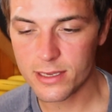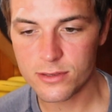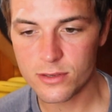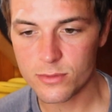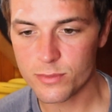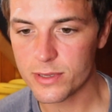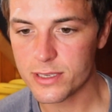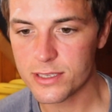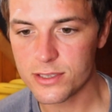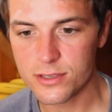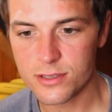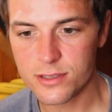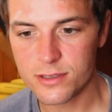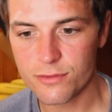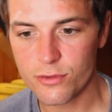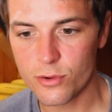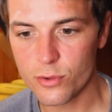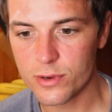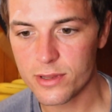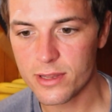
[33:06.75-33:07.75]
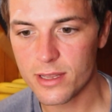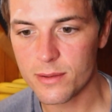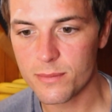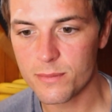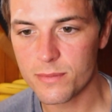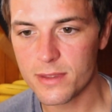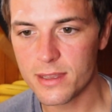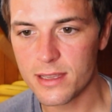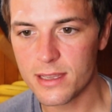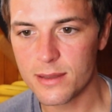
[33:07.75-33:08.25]
So please just forward
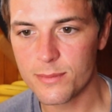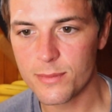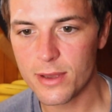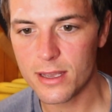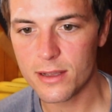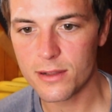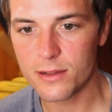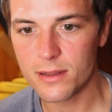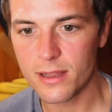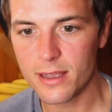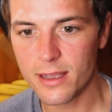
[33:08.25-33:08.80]
them the email,